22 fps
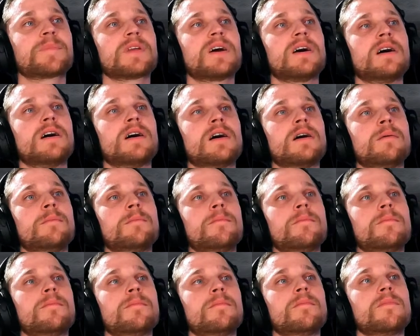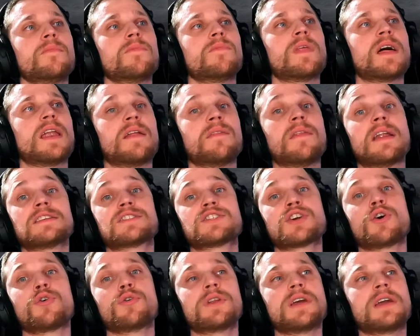That it's
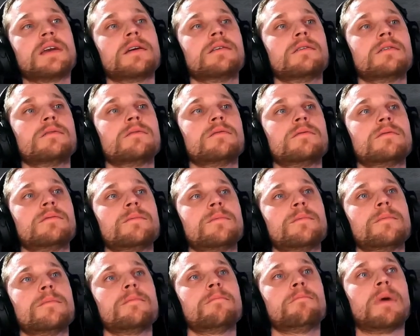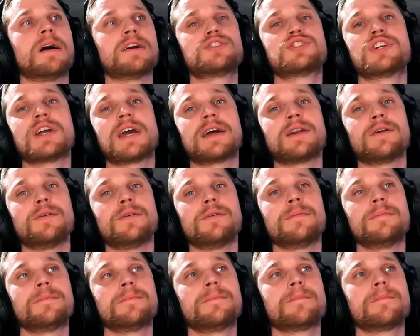hurting my channel.
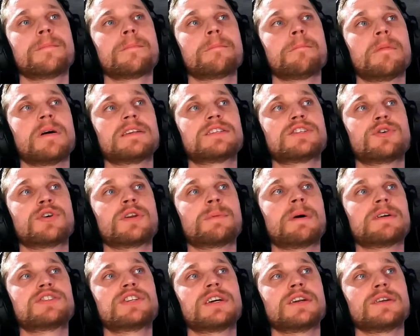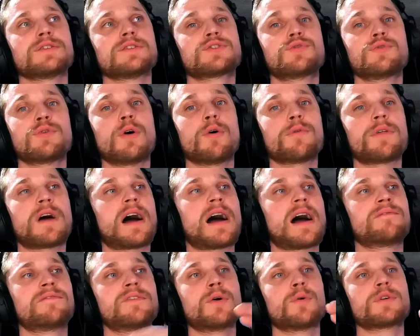It's hurting my channel's growth.
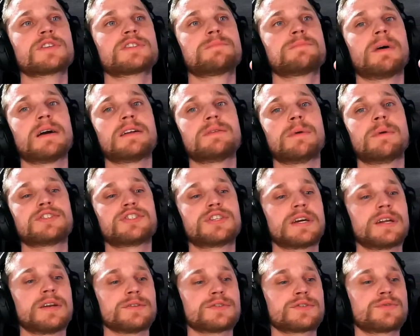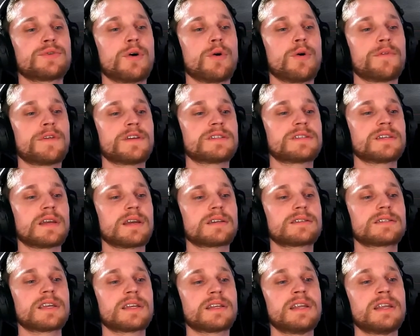I've noticed my channel's growth is like
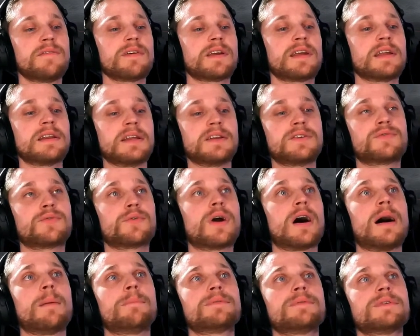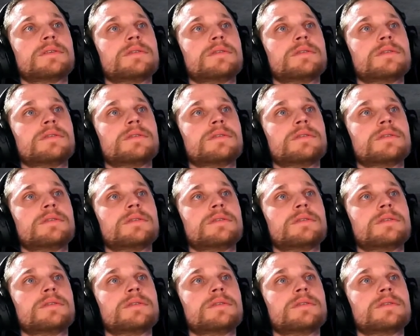significantly dropped.